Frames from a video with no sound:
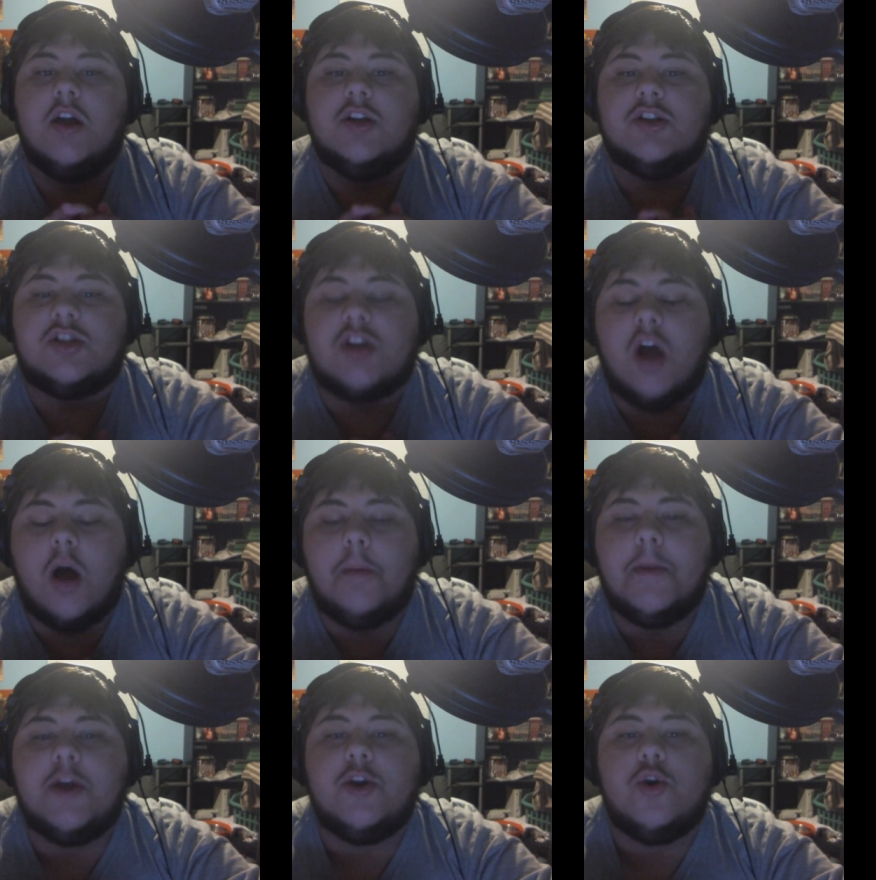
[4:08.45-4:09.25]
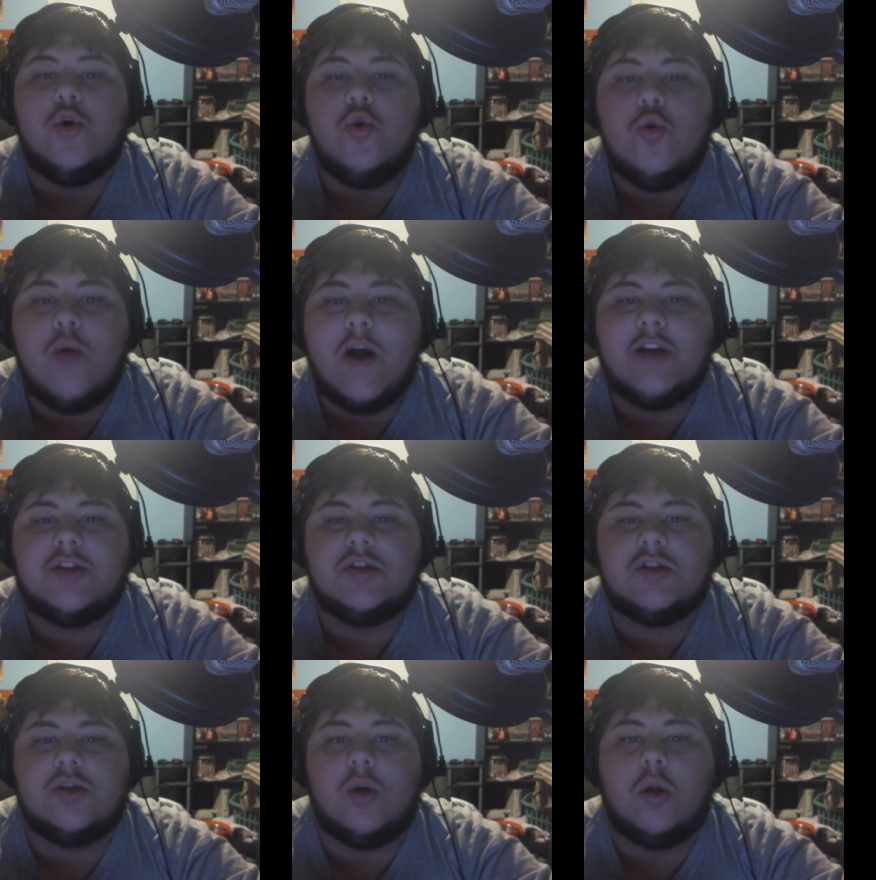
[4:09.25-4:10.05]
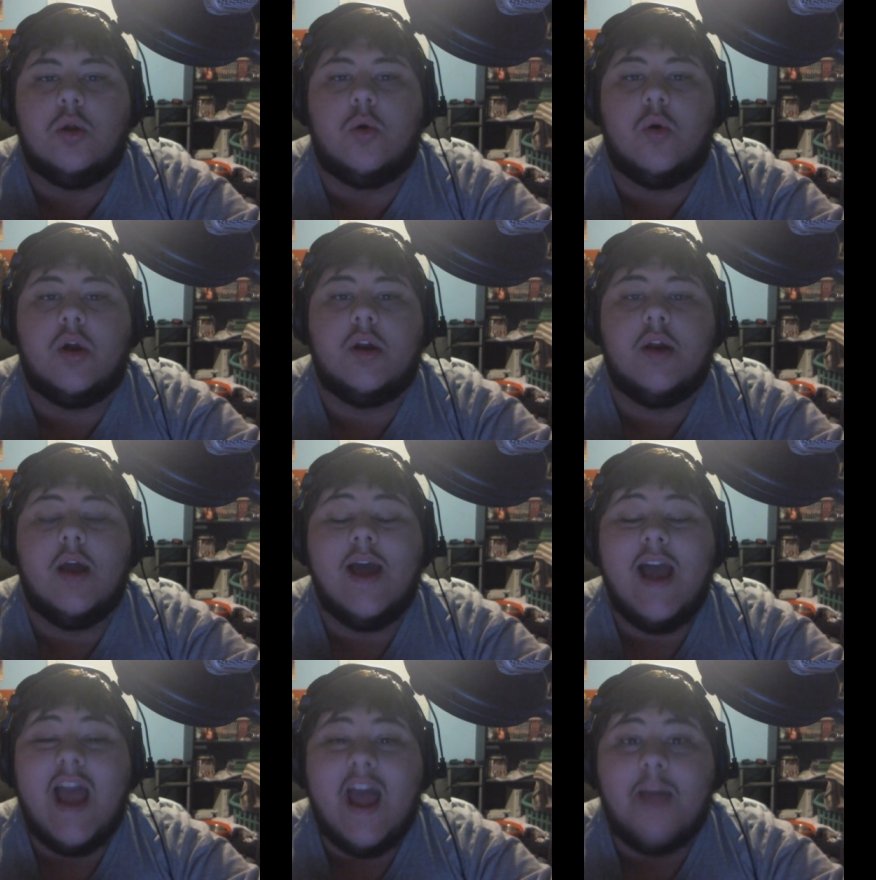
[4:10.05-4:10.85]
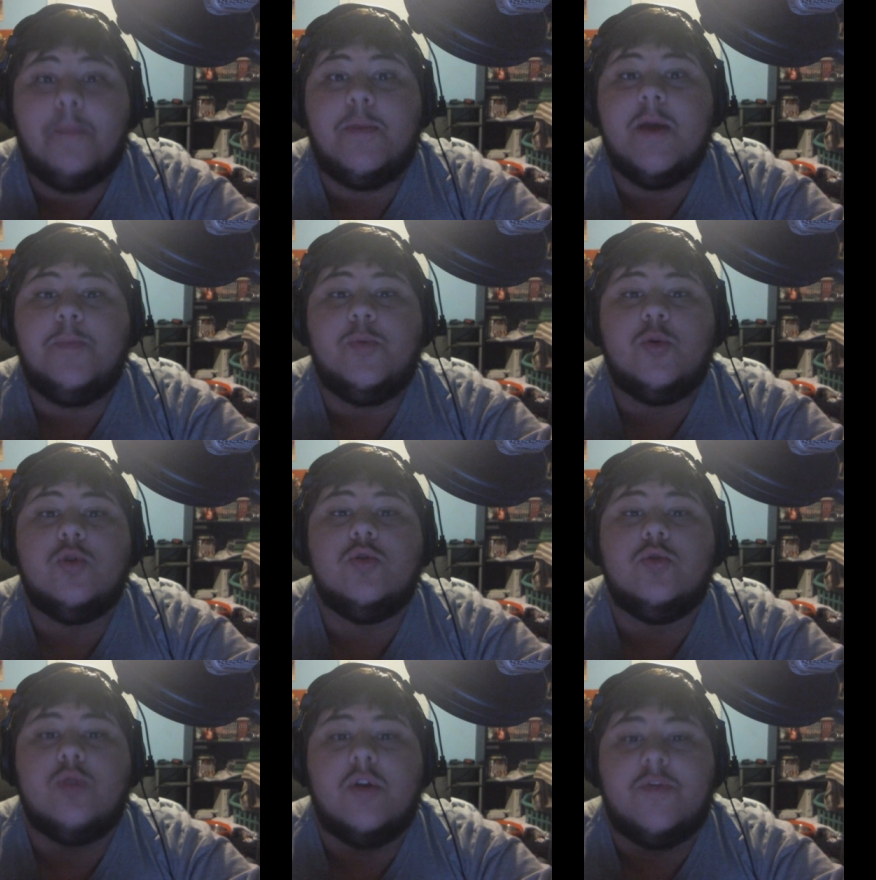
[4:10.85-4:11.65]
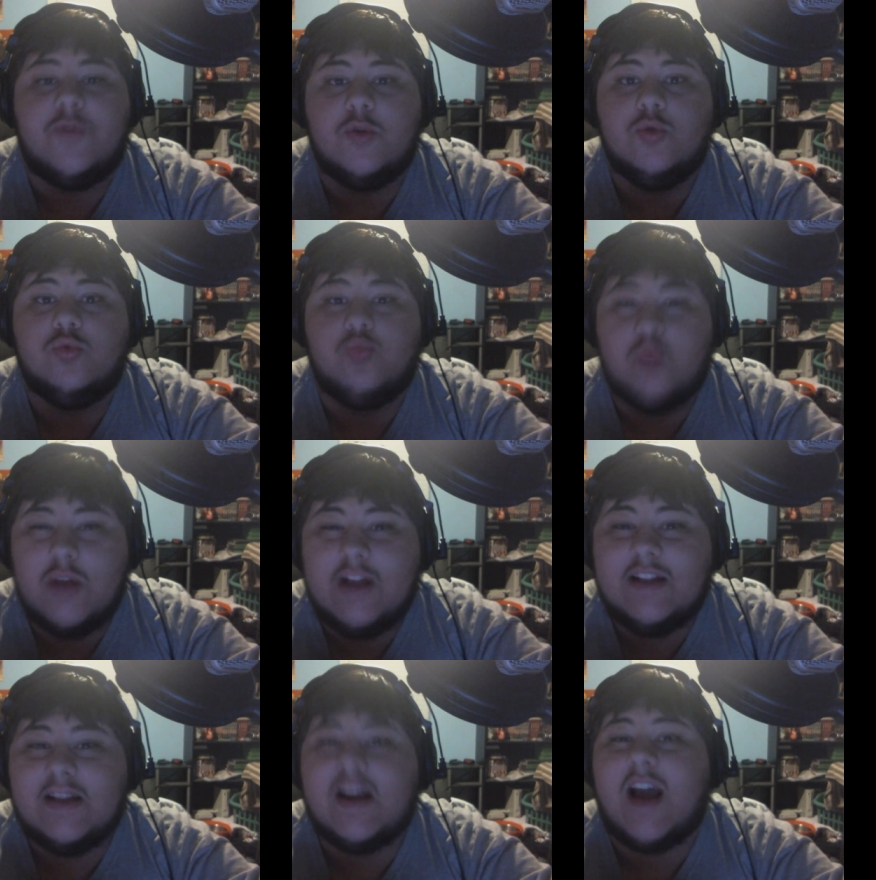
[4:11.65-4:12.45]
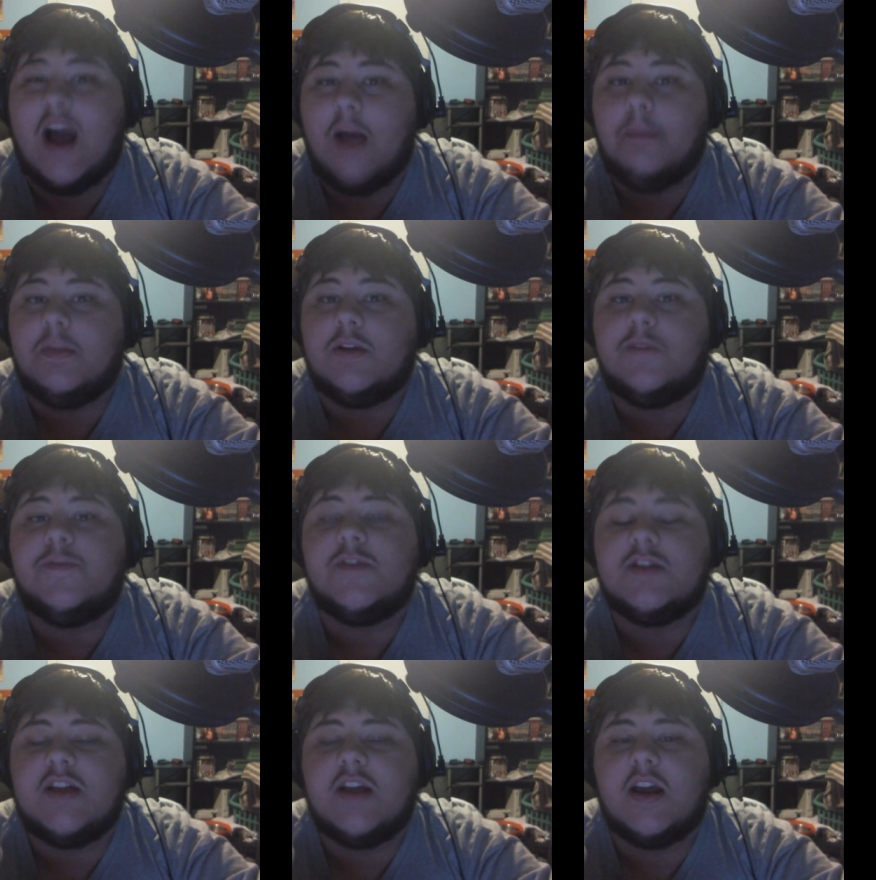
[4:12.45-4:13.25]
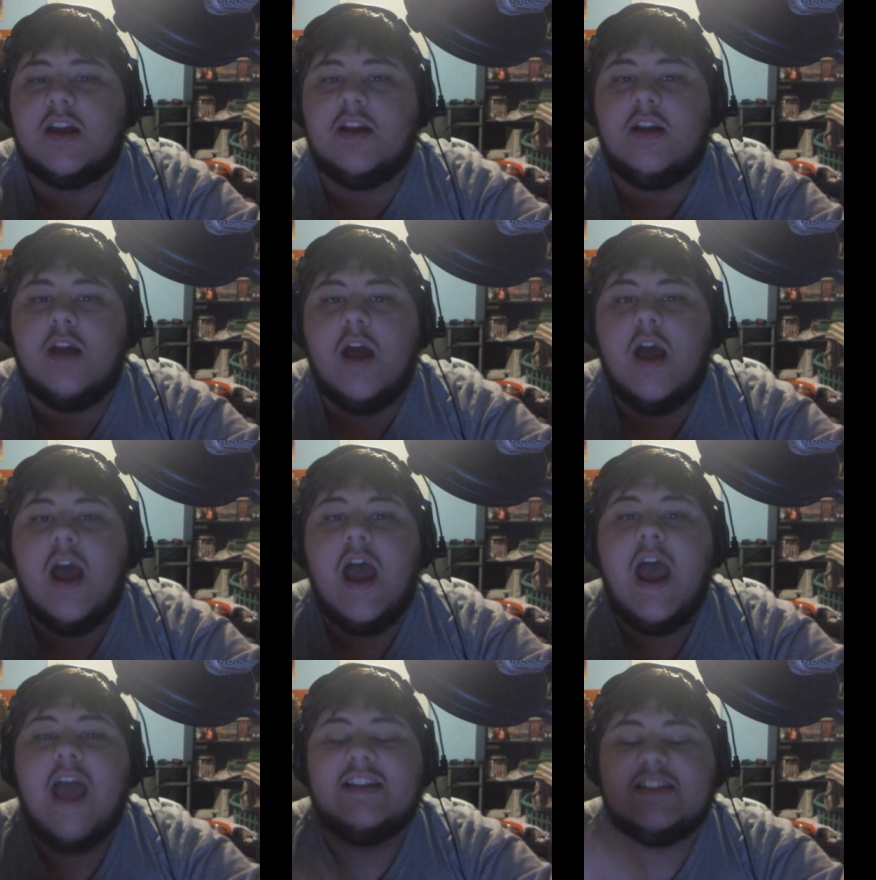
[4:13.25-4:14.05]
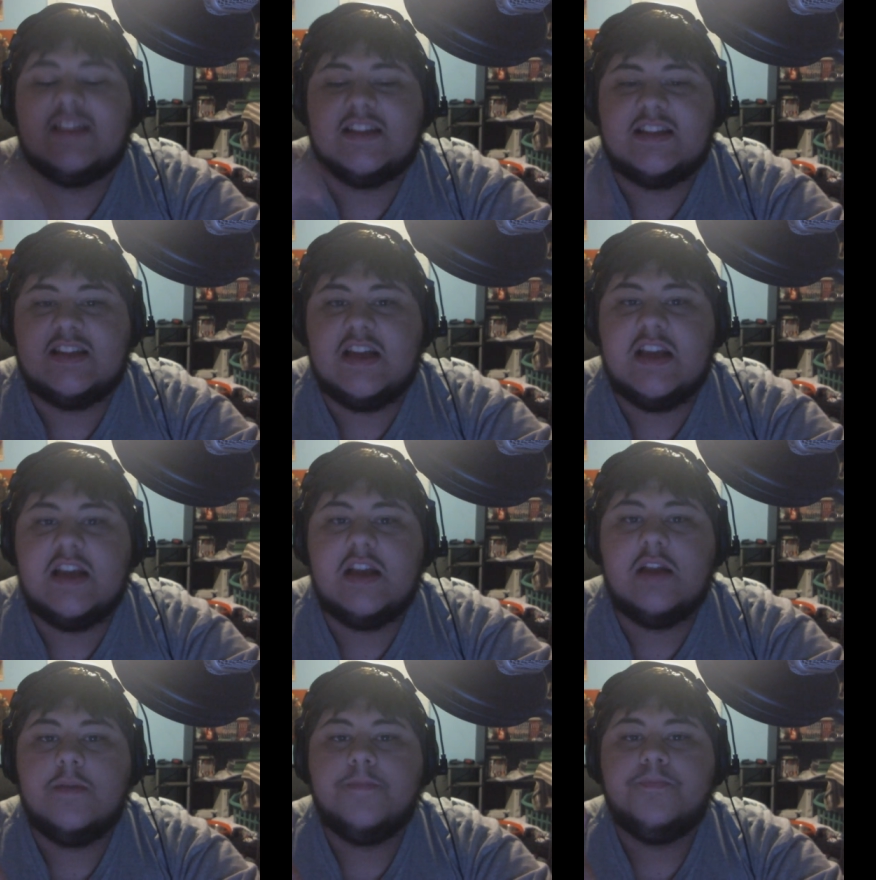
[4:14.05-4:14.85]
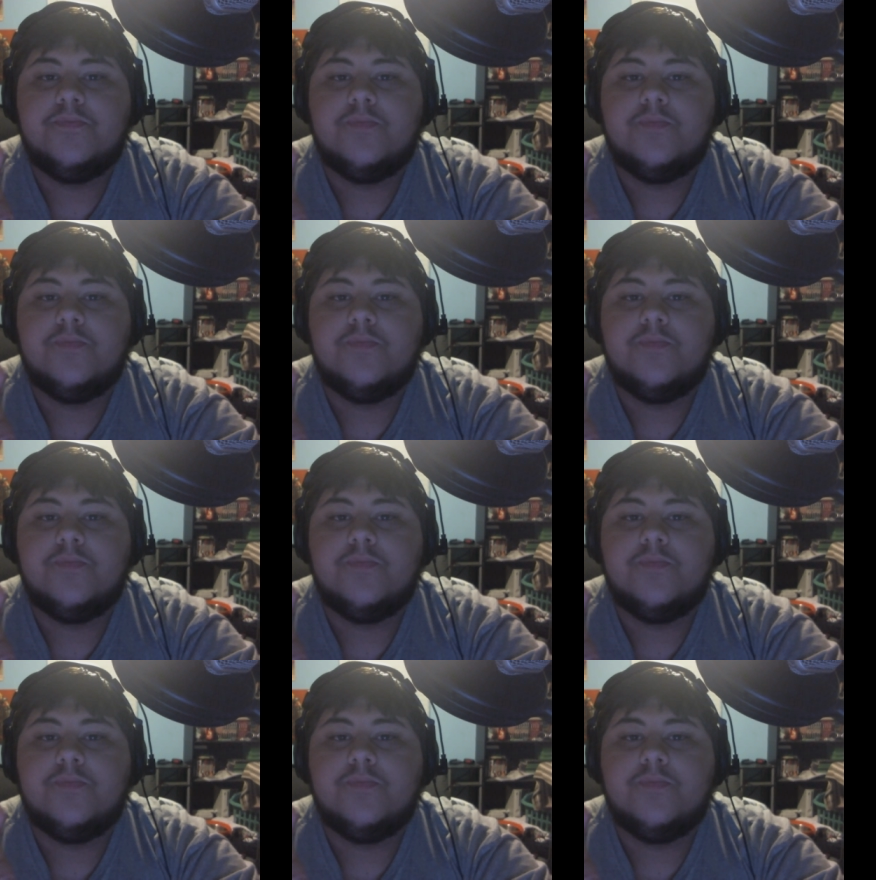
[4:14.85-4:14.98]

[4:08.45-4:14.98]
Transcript: Just comment who I should solo run, and people who if you read the comments for a second and see